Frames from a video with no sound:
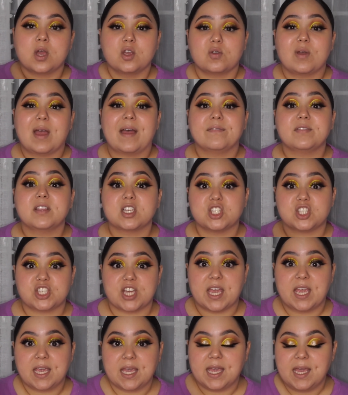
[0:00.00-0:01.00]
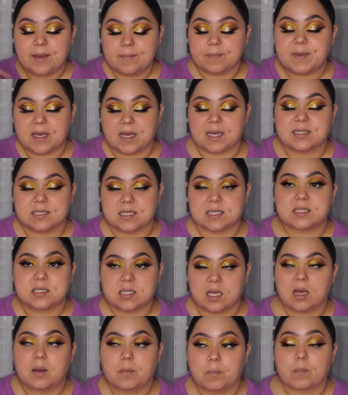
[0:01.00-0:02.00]
You have to shake it because it's
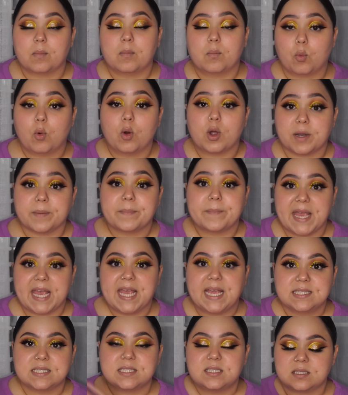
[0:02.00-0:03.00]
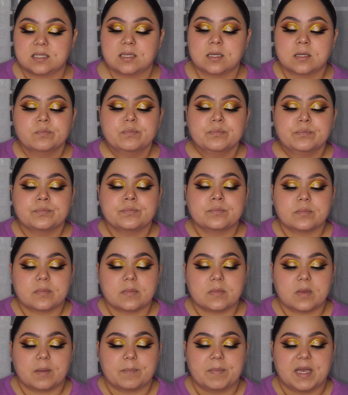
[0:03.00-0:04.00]
water based,
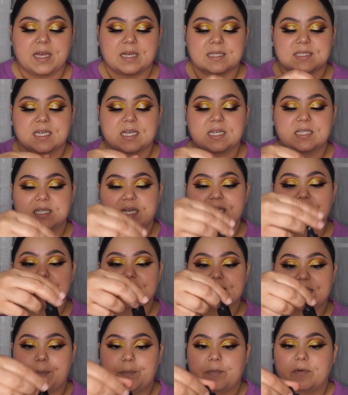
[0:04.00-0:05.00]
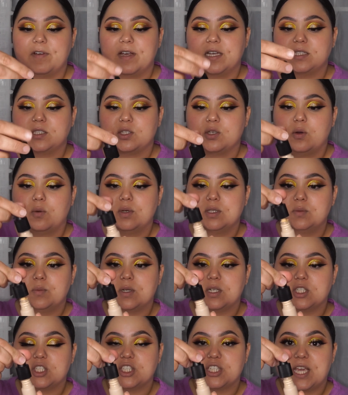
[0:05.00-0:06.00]
because it does separate, so you always
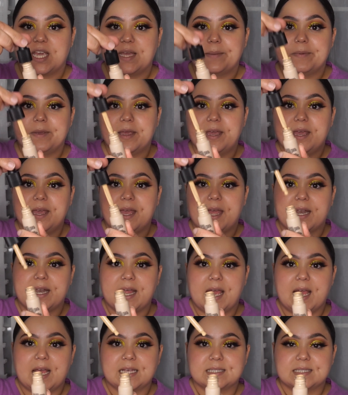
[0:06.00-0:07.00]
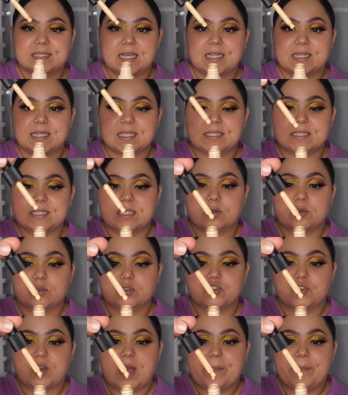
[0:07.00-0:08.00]
want to shake it. And it has like this little
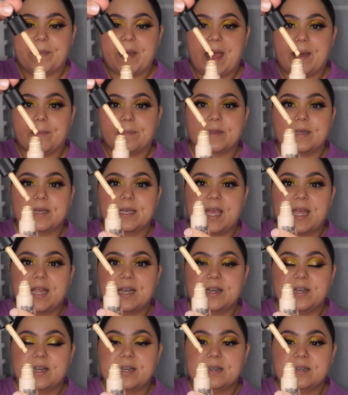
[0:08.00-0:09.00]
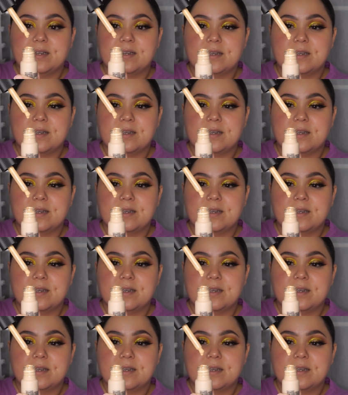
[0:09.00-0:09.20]
drop applicator.